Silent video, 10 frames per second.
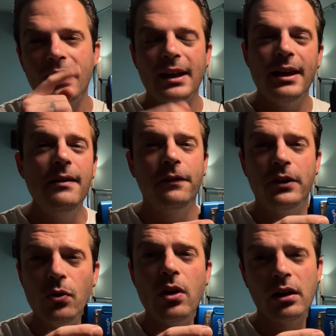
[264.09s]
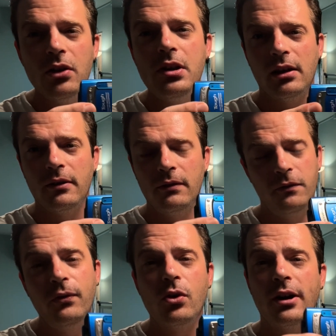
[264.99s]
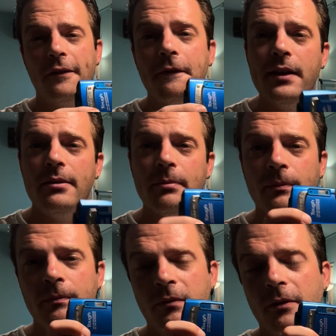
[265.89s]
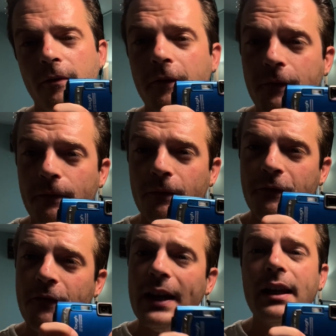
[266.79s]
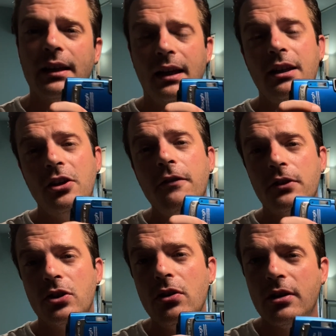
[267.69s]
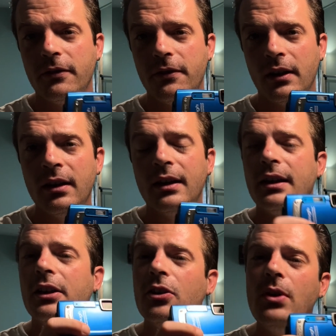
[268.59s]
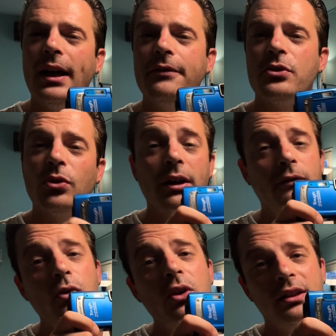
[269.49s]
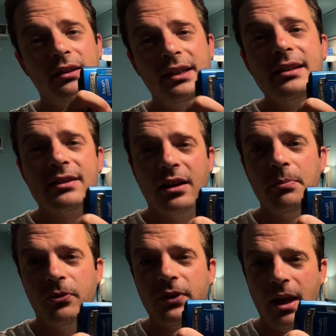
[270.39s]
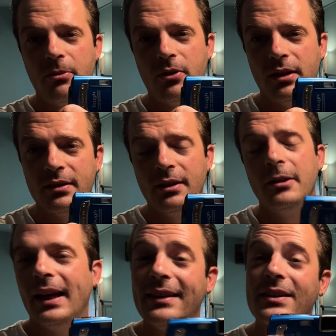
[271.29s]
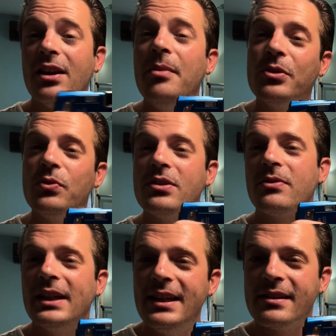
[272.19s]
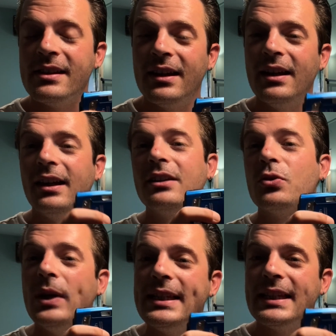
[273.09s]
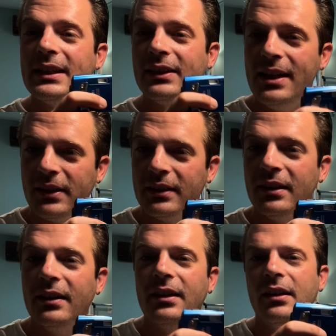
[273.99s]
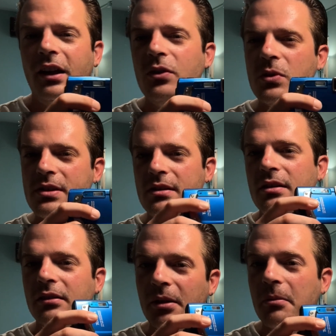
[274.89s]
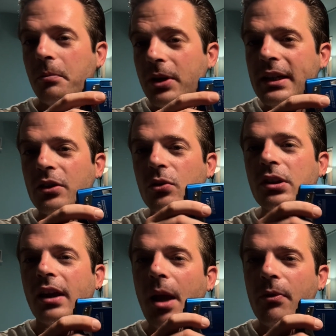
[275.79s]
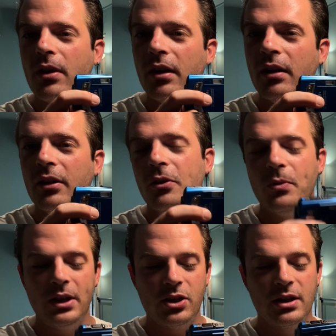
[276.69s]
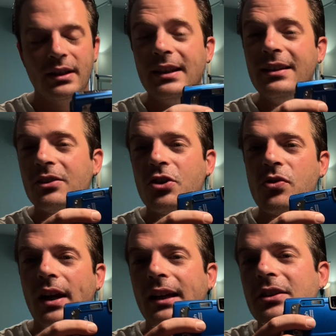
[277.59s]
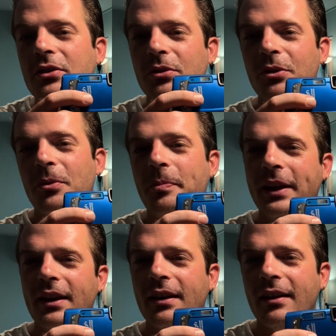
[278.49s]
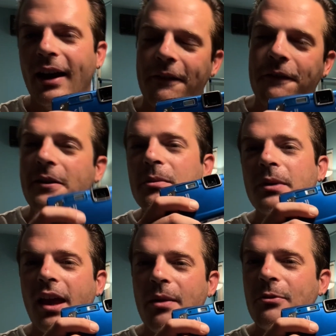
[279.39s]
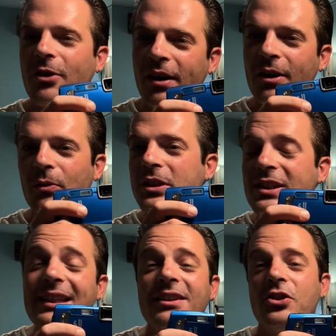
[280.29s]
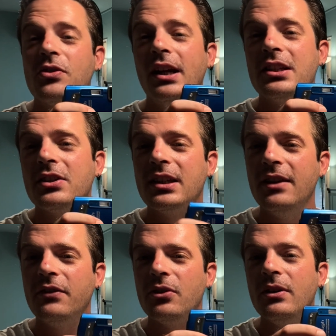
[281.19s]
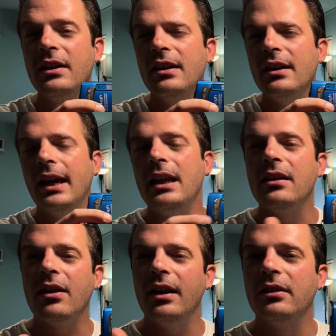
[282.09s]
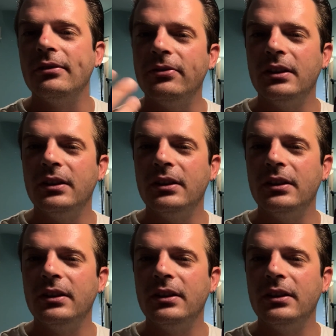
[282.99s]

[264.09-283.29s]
if you are looking for a film feeling in your photography, you have to avoid these type of cameras. At the time it was released in 2011, it was a pretty good camera which didn't try to be a film camera, which didn't try to give you any kind of